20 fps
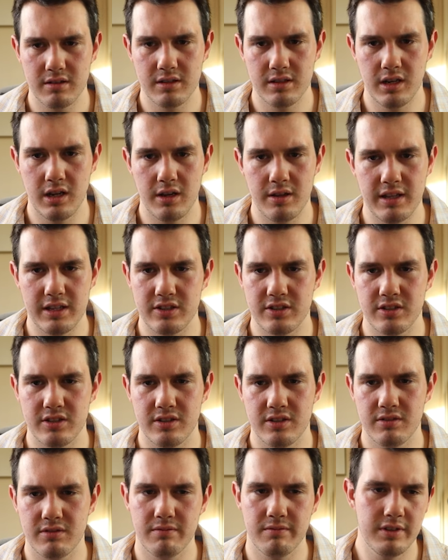No,
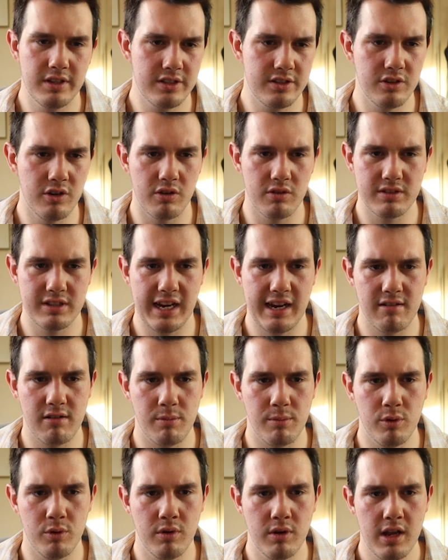it's not
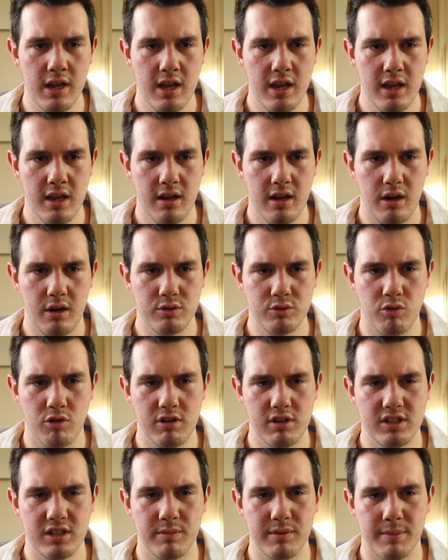terrible. I was
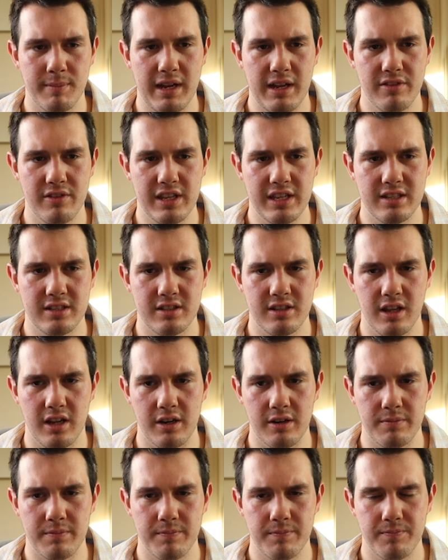worried something about this
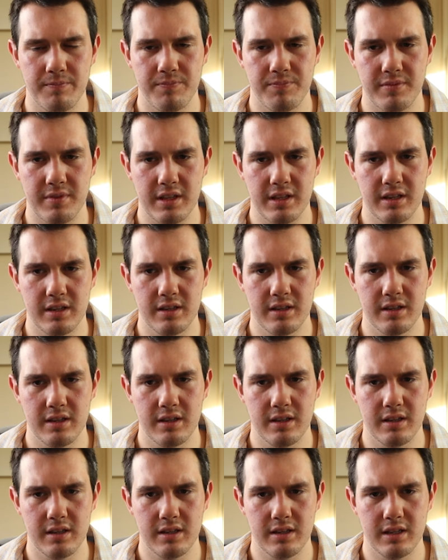though,
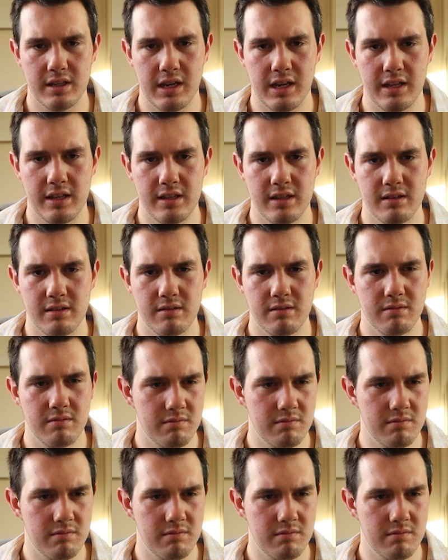and